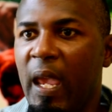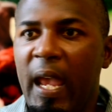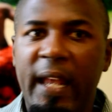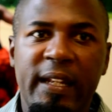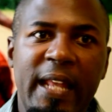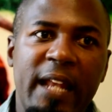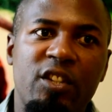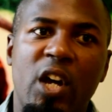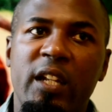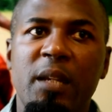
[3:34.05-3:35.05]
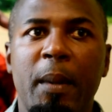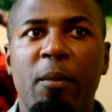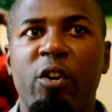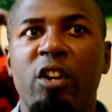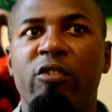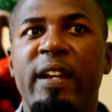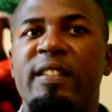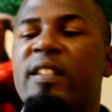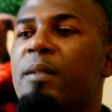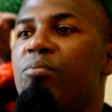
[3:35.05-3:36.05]
And that John T. Memorial
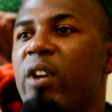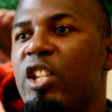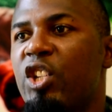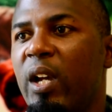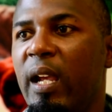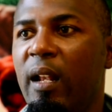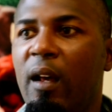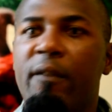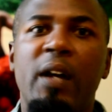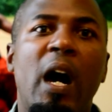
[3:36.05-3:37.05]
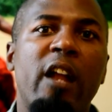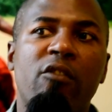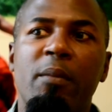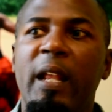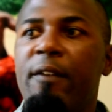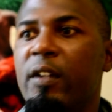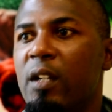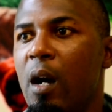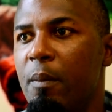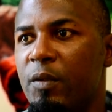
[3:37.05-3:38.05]
Race is a brainchild of the Honorable Evan
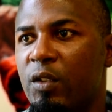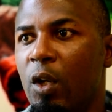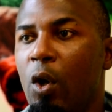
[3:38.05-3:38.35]
Dums,